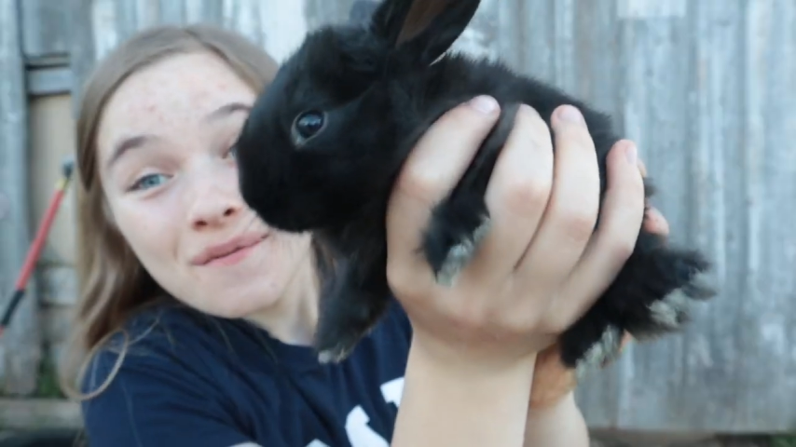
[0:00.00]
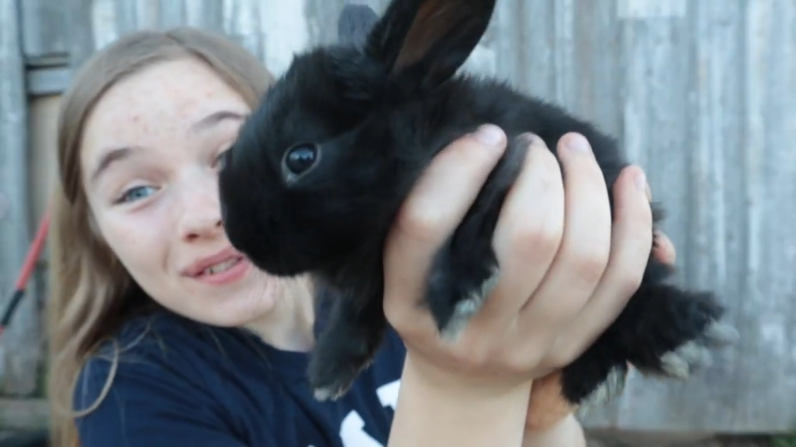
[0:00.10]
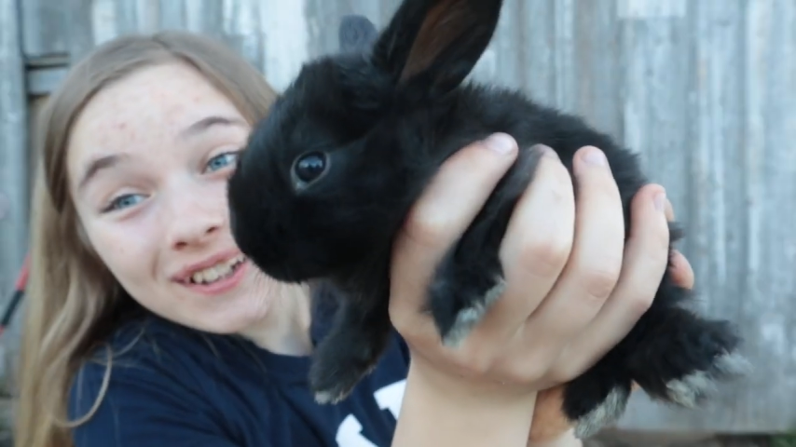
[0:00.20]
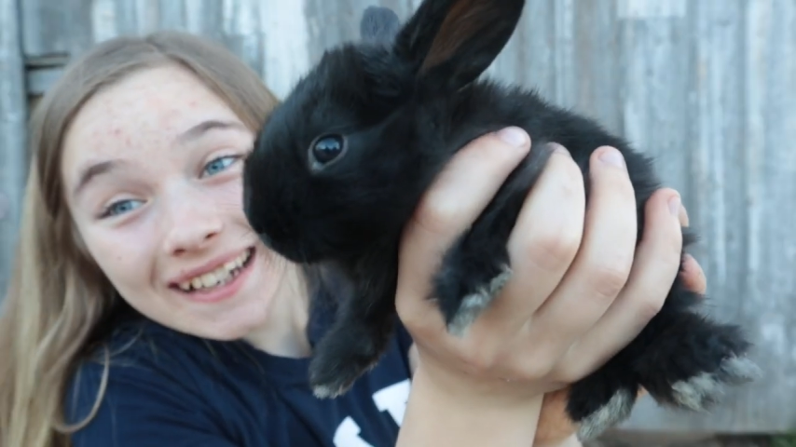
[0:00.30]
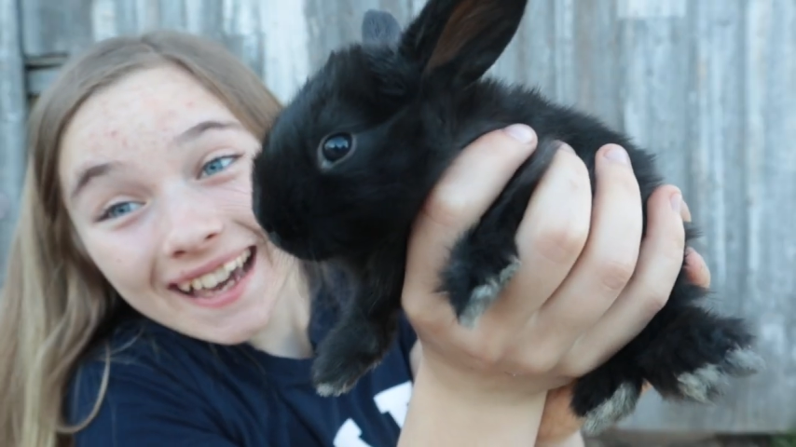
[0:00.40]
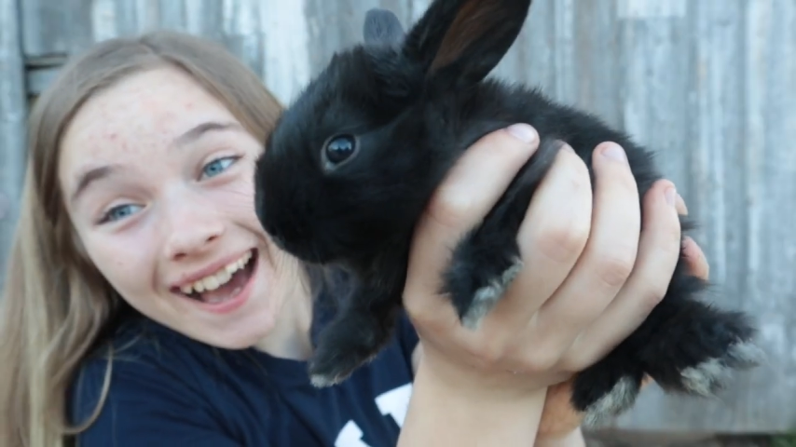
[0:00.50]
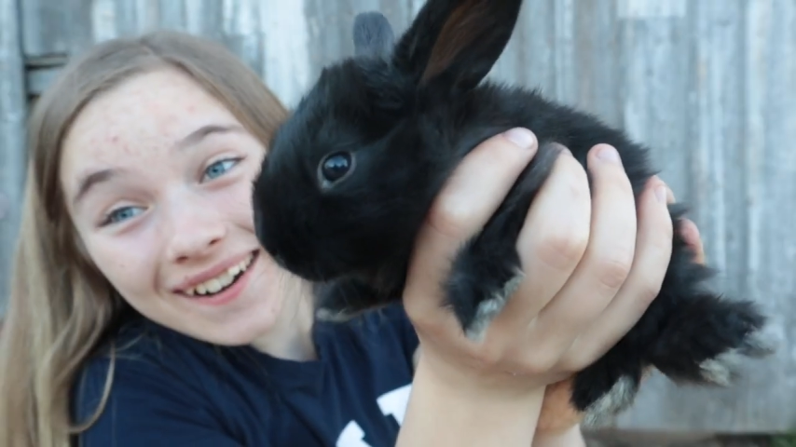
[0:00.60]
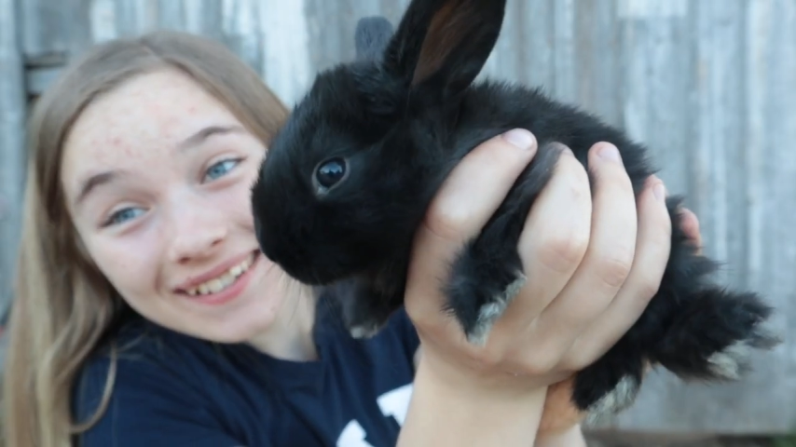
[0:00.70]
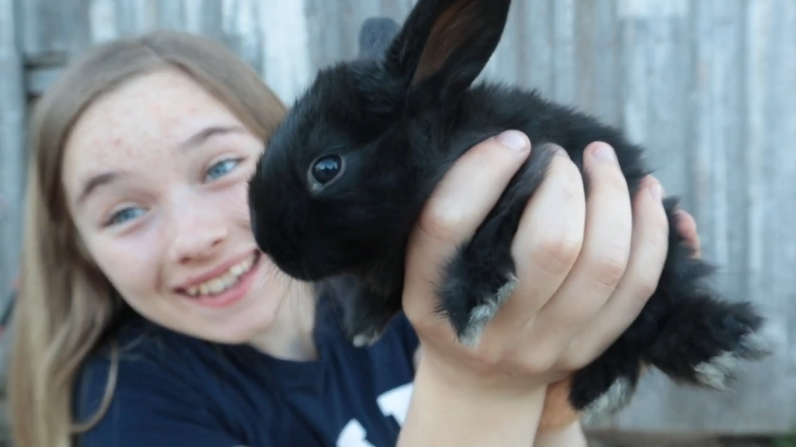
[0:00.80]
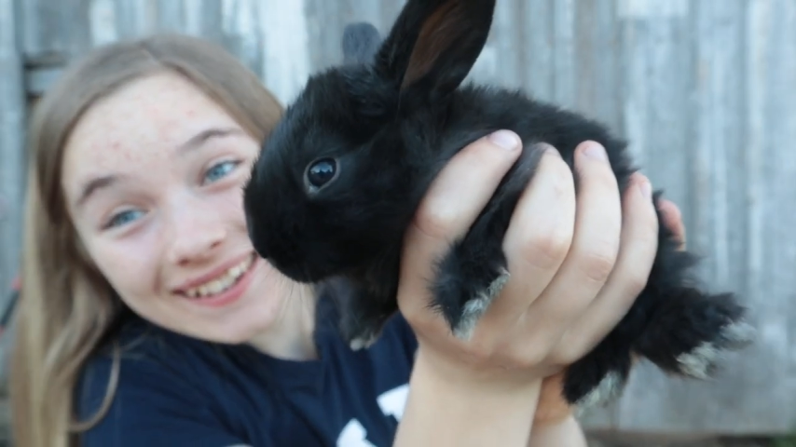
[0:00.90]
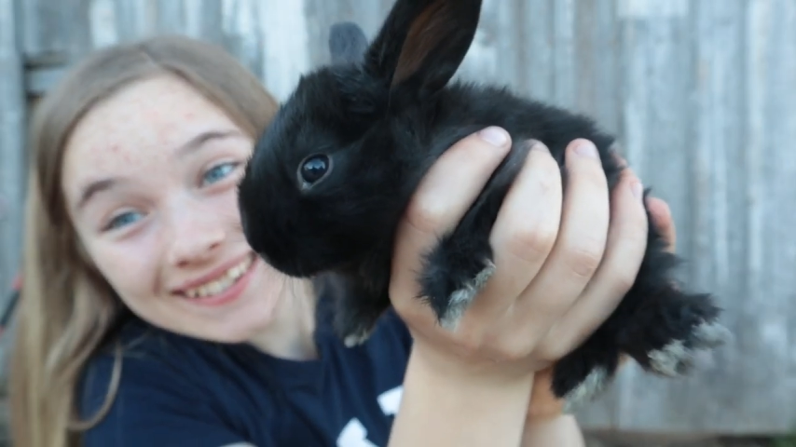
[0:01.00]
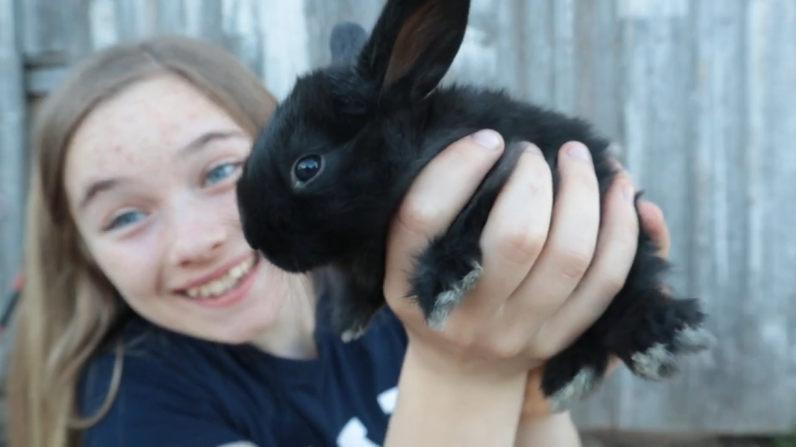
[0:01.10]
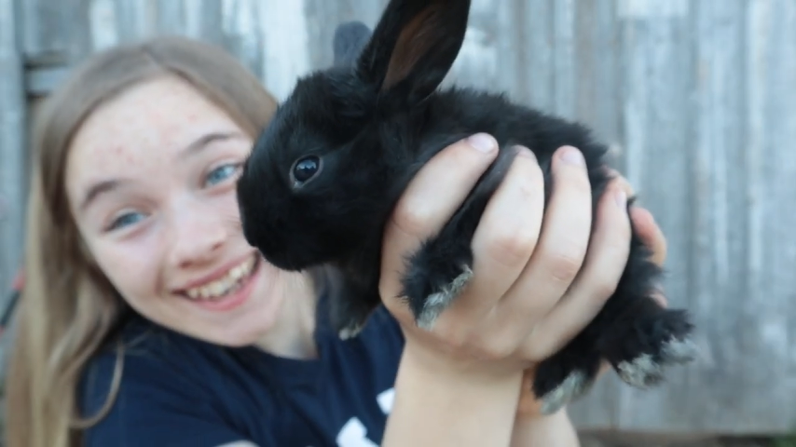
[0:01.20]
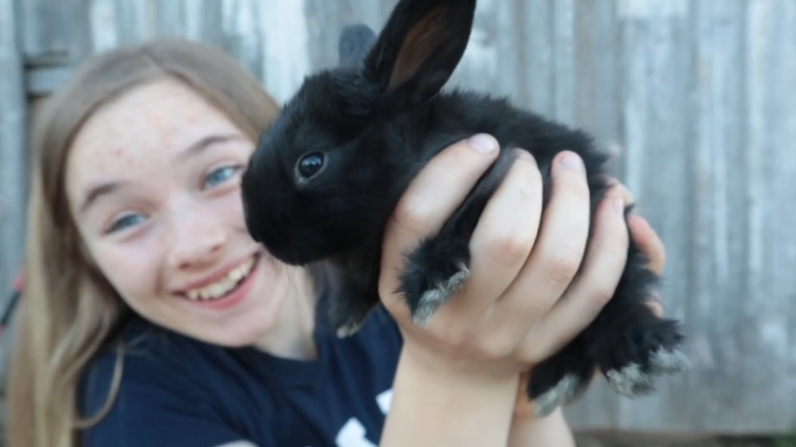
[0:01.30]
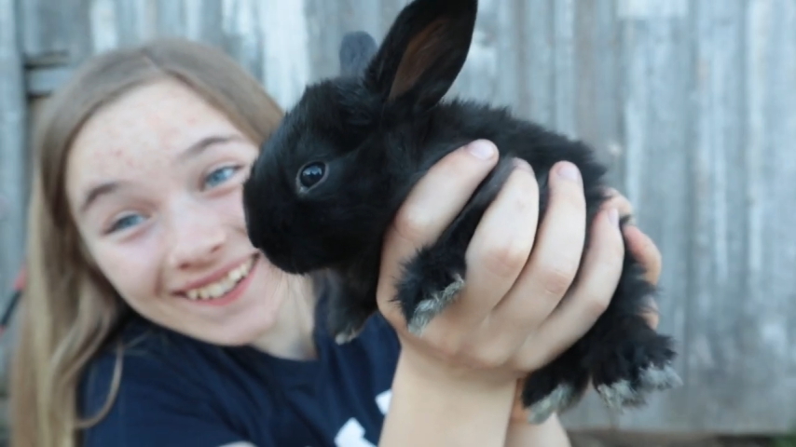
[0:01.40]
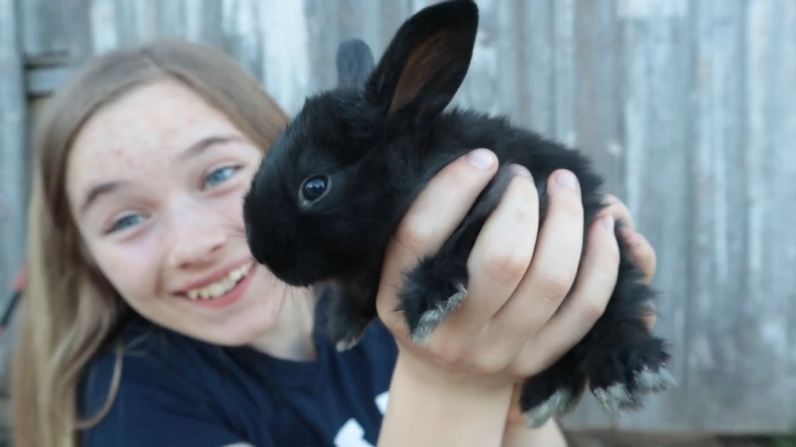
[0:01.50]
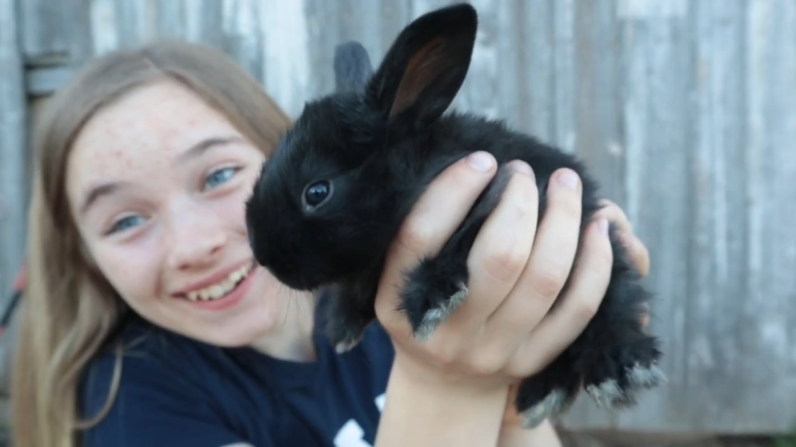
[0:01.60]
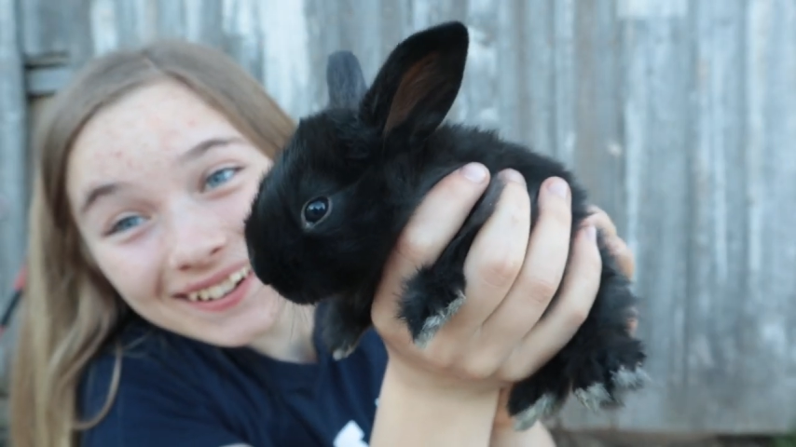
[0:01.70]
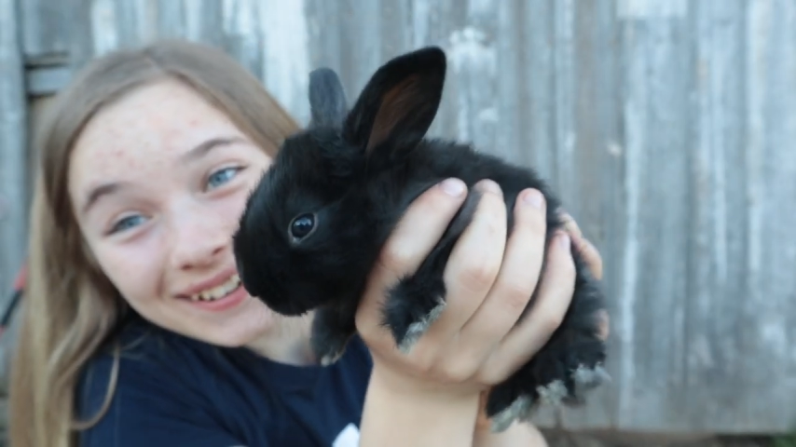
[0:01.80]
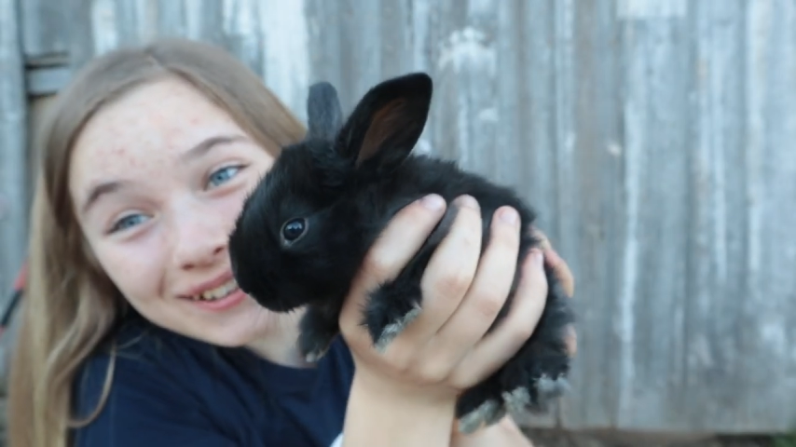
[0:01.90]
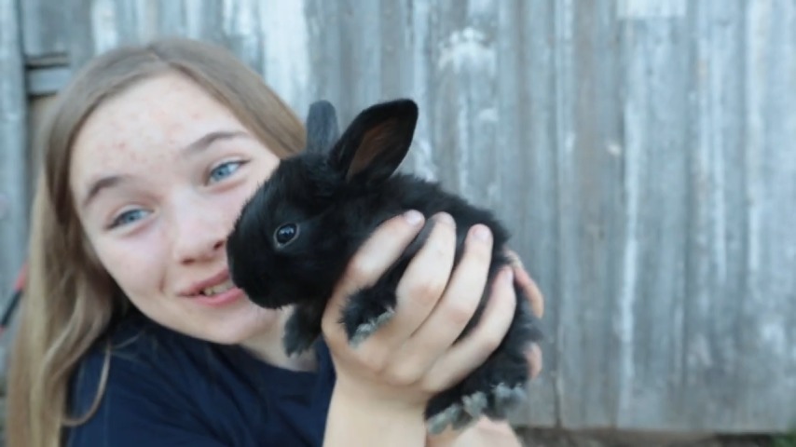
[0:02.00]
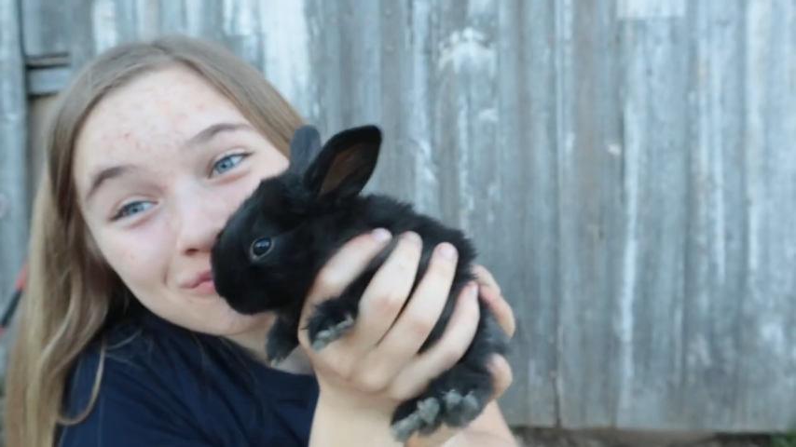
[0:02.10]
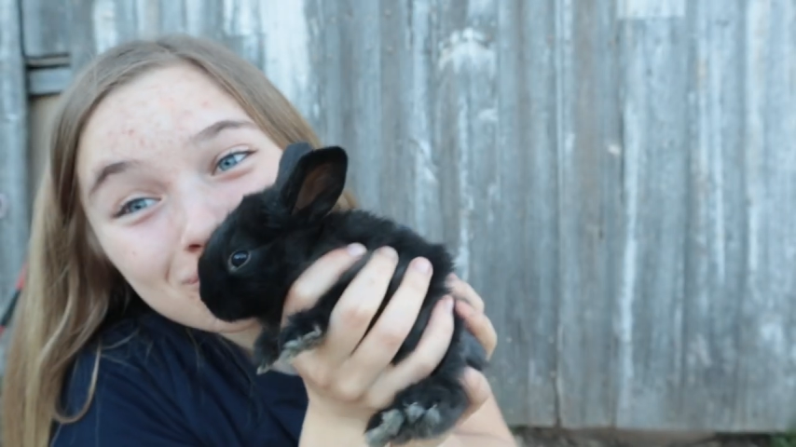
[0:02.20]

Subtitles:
But look at how cute they are.